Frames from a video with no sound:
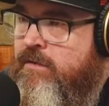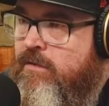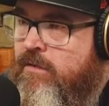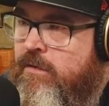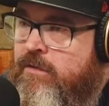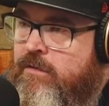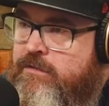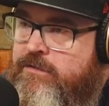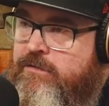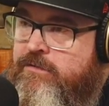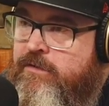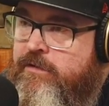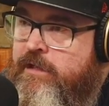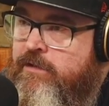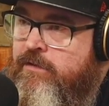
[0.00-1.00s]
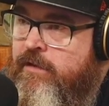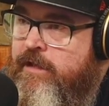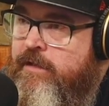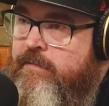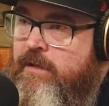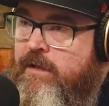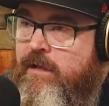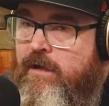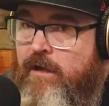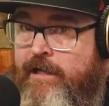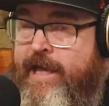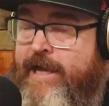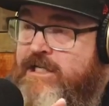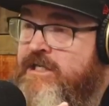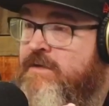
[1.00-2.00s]
Crowe got 299. I
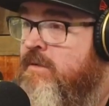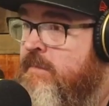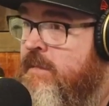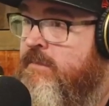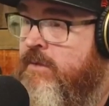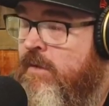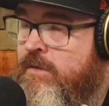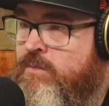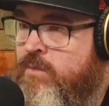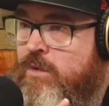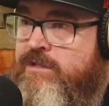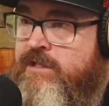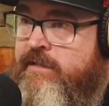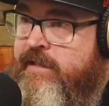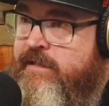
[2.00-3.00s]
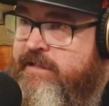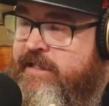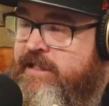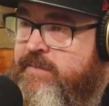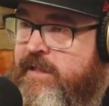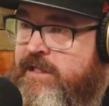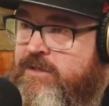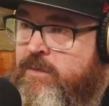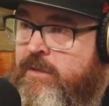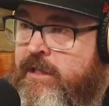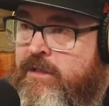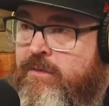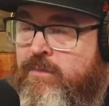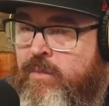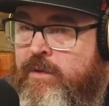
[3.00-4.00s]
actually remember I was watching that Test match when he
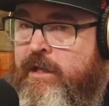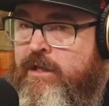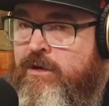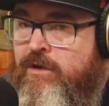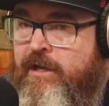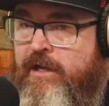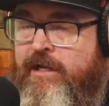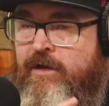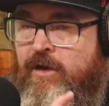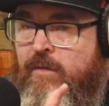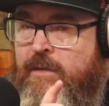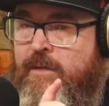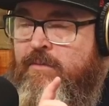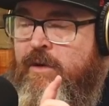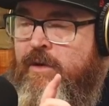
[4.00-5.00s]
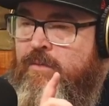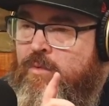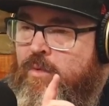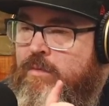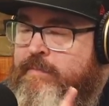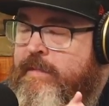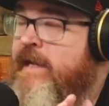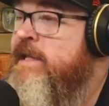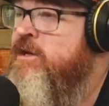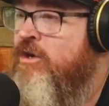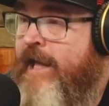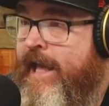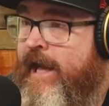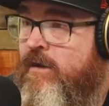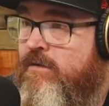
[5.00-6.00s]
when he got it, and I remember he walked, but he got
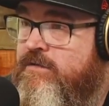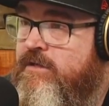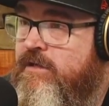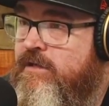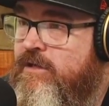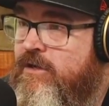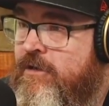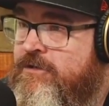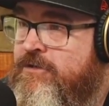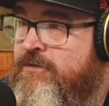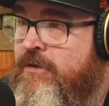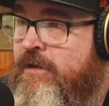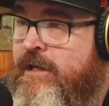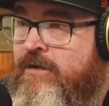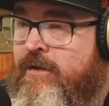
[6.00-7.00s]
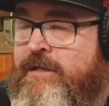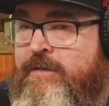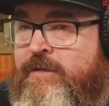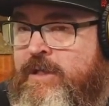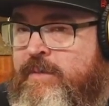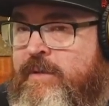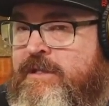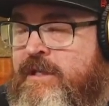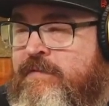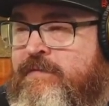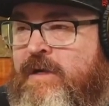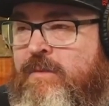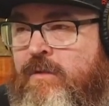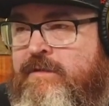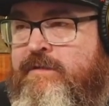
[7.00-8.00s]
out on 299, so it's a bit different.
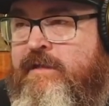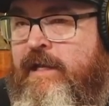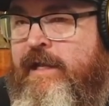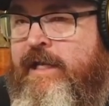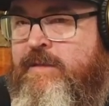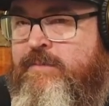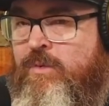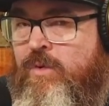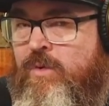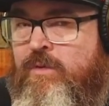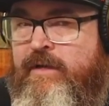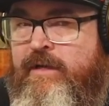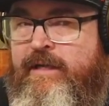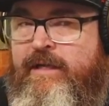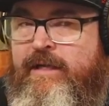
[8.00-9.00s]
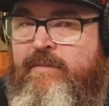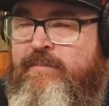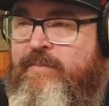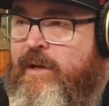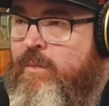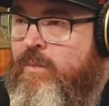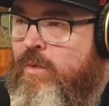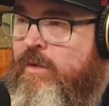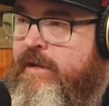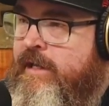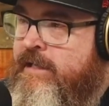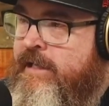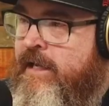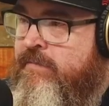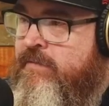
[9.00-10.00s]
It wasn't the last ball. But walking
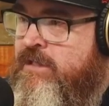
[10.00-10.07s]
down the